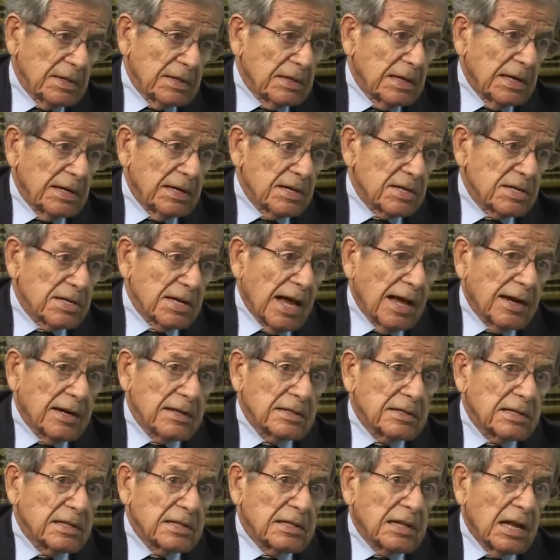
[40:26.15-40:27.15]
they
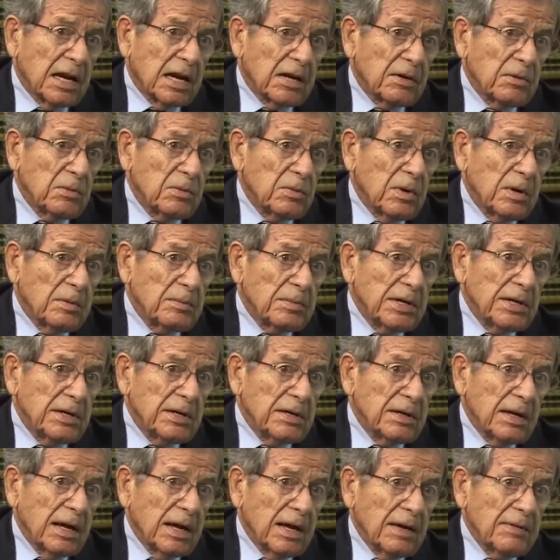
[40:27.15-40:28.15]
decided that they didn't want me
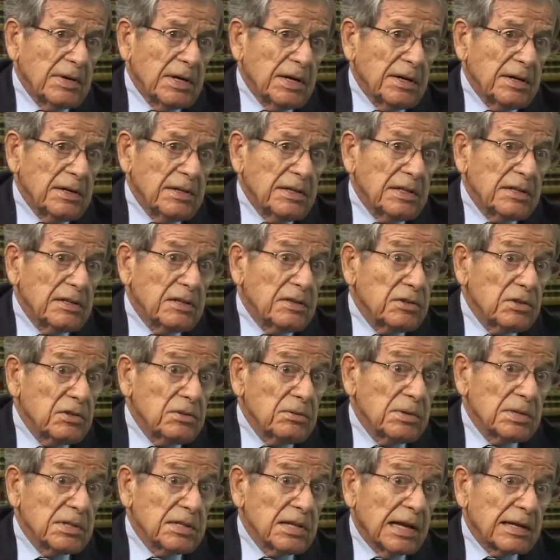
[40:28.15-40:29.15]
having anything to do
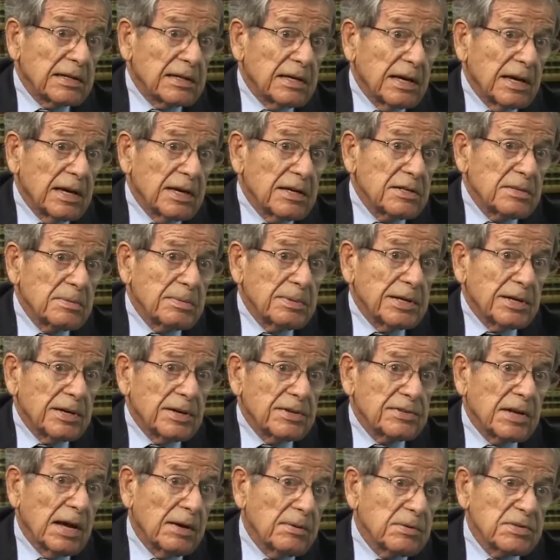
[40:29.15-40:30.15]
with that case
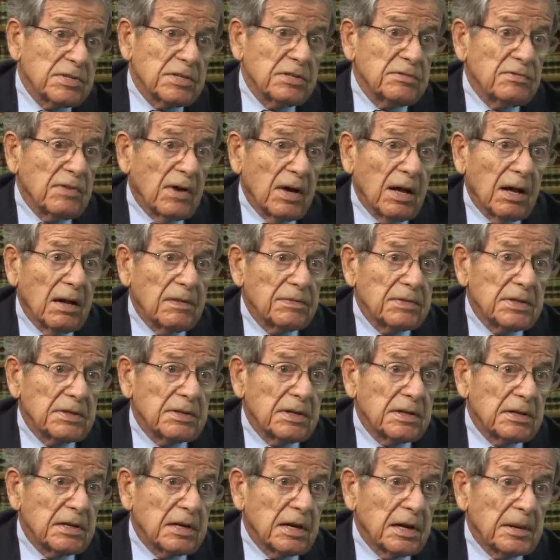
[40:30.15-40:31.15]
because I was involved in
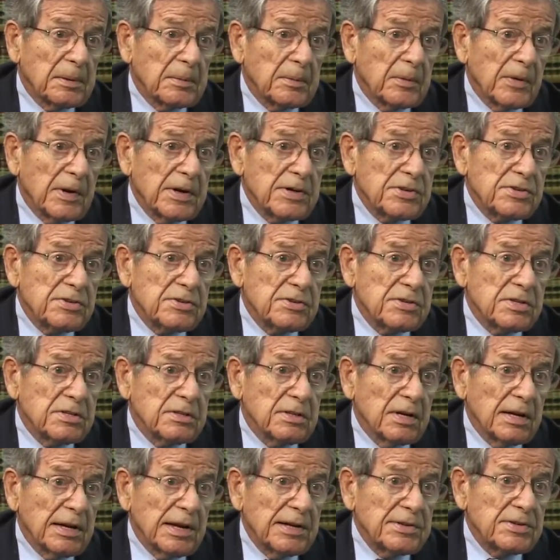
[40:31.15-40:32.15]
the deliberations in
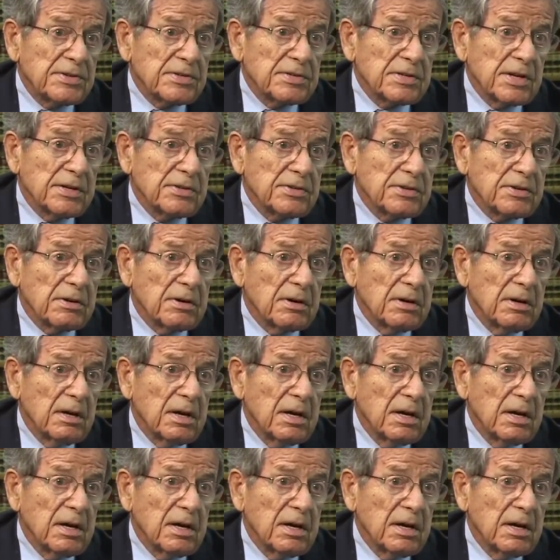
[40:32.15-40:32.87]
the legislature.